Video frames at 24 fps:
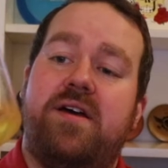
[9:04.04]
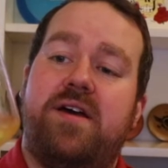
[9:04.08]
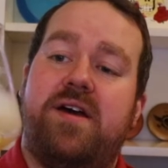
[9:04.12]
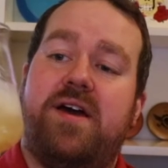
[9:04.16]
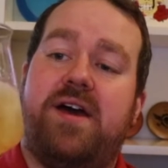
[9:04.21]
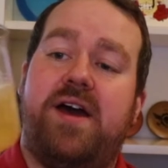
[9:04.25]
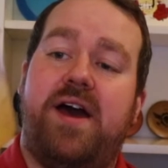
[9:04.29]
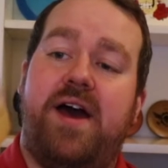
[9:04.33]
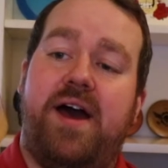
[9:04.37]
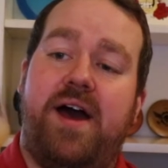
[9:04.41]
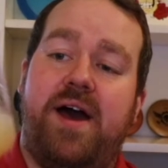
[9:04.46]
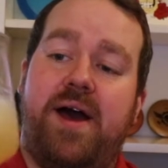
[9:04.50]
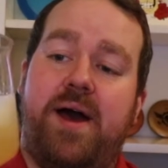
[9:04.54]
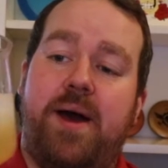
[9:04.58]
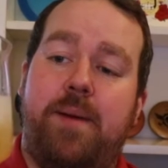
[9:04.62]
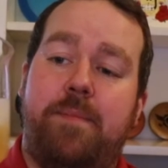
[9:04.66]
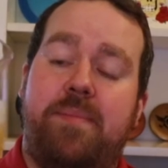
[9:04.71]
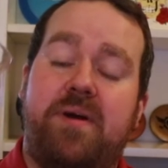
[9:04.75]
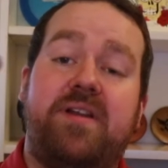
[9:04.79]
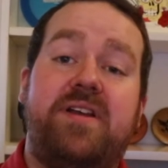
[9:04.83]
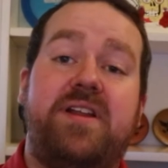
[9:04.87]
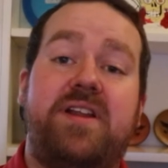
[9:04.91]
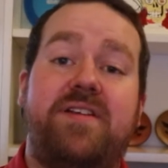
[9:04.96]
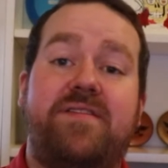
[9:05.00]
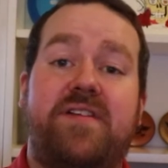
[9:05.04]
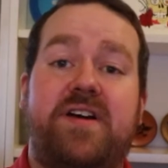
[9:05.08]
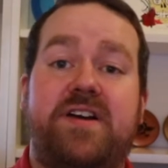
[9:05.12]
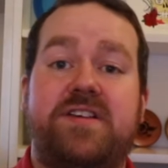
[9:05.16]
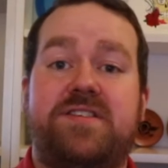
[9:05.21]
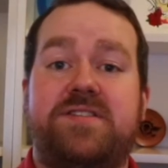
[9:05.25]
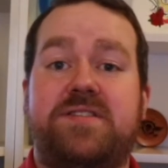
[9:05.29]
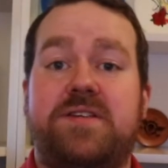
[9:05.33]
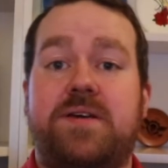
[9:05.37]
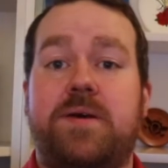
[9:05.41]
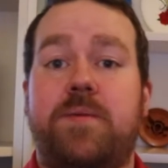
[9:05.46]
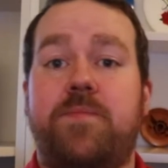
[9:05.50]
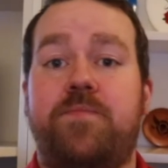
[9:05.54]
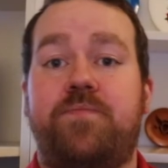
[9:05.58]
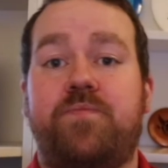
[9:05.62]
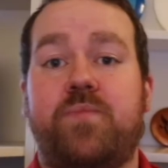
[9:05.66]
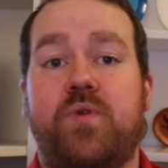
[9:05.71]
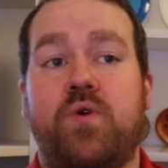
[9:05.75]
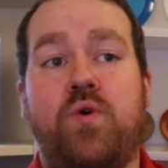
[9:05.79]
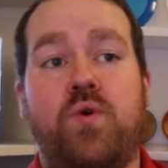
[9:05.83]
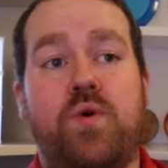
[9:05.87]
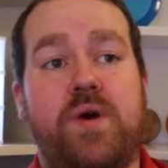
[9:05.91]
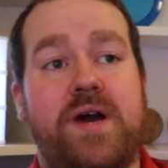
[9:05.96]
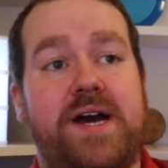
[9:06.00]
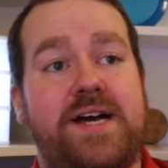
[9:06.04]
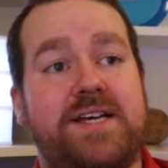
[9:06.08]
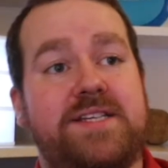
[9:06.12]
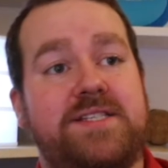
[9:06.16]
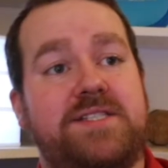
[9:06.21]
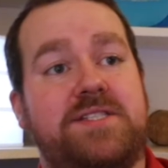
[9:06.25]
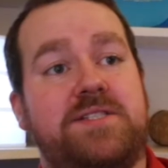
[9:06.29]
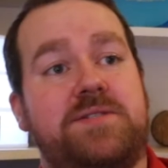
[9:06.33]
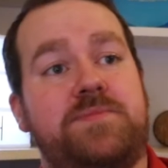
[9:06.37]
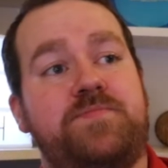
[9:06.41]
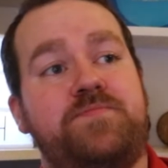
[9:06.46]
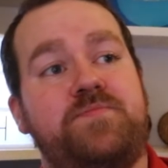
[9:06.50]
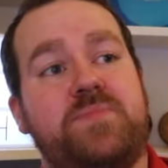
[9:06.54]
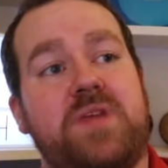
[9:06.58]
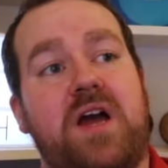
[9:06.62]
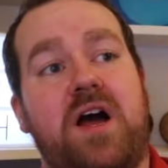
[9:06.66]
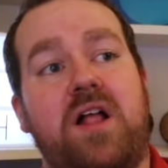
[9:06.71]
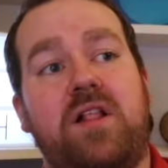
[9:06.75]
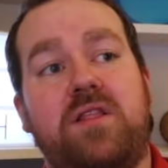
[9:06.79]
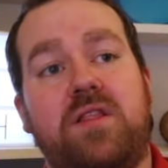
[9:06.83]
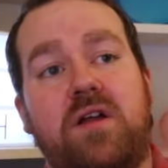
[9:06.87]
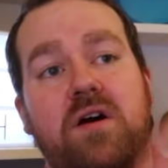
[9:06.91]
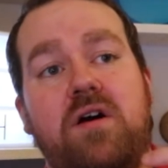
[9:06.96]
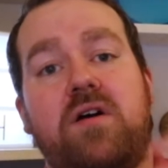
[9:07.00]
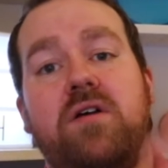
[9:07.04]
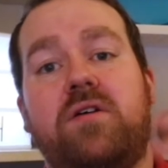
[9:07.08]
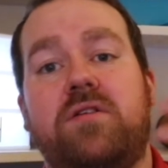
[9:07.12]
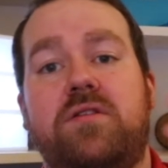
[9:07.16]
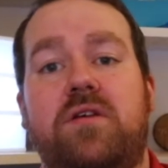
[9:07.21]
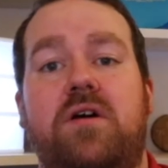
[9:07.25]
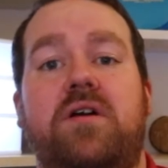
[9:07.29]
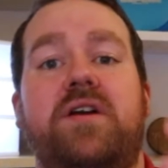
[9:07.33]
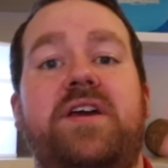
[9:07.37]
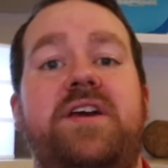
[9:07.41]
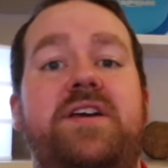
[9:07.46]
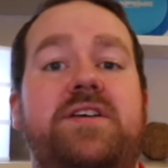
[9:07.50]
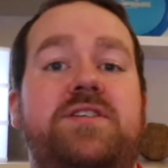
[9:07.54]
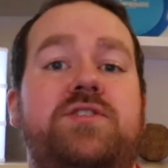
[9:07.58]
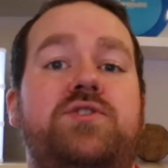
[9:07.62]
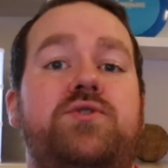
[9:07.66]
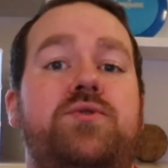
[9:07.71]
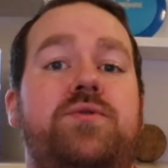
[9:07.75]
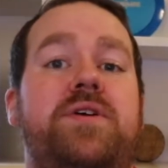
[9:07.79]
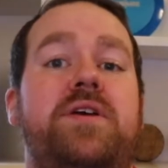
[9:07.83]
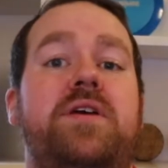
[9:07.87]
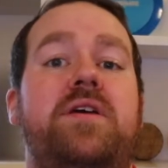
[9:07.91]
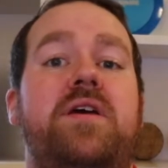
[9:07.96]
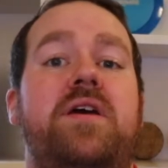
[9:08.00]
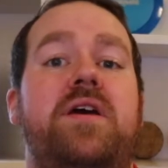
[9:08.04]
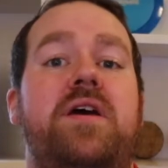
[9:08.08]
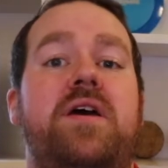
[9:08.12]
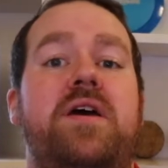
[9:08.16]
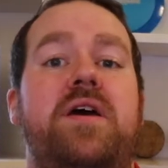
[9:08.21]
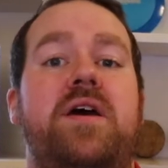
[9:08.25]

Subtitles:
Berliner Weisse, who has a long history